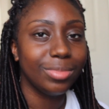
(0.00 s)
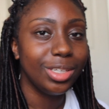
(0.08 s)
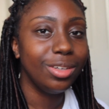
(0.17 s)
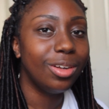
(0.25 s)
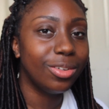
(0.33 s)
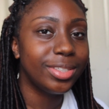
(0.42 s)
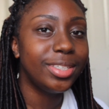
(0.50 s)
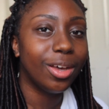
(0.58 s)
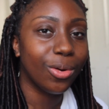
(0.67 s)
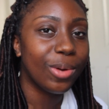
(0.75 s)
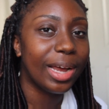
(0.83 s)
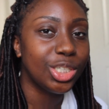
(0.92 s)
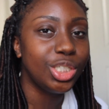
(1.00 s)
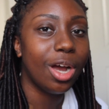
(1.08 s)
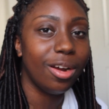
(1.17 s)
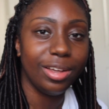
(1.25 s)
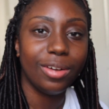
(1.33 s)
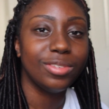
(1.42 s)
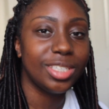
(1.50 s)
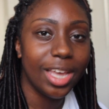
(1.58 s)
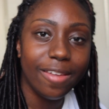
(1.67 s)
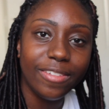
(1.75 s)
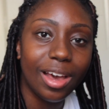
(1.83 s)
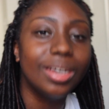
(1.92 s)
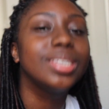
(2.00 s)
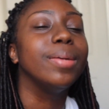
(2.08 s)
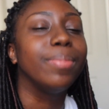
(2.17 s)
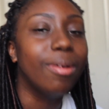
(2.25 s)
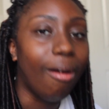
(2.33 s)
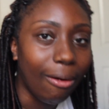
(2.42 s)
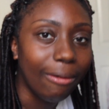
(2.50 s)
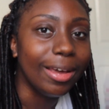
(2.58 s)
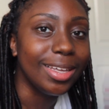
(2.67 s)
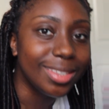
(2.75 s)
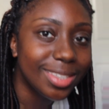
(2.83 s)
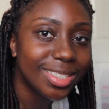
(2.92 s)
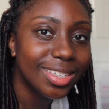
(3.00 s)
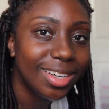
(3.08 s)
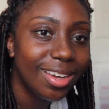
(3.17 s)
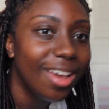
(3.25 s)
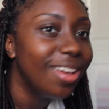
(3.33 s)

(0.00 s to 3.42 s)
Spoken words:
You know Cell Rack Shawty gonna save y'all some coins.